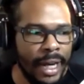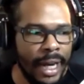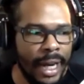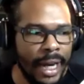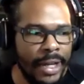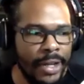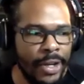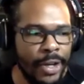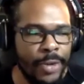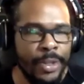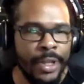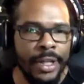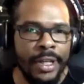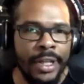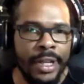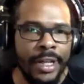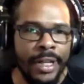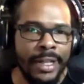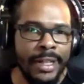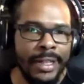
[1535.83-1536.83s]
I know that
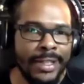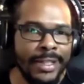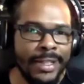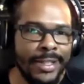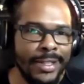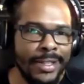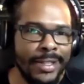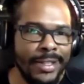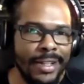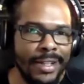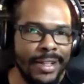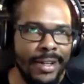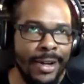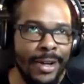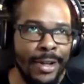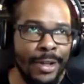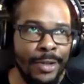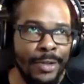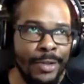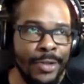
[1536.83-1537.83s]
nuggets are
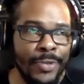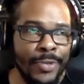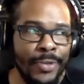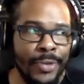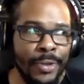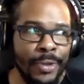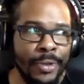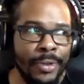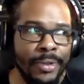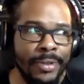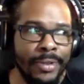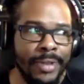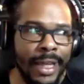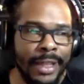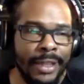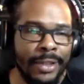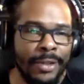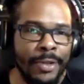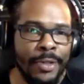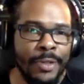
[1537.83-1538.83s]
useful,
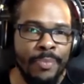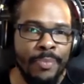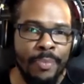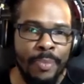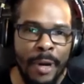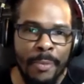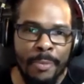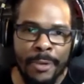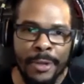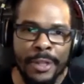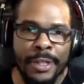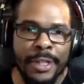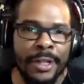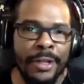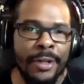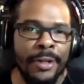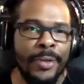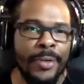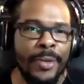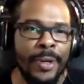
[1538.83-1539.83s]
like those bumper
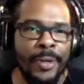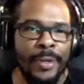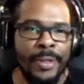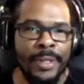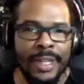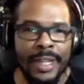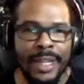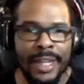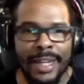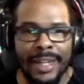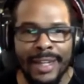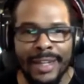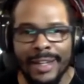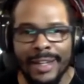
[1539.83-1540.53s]
sticker quotes, like uh,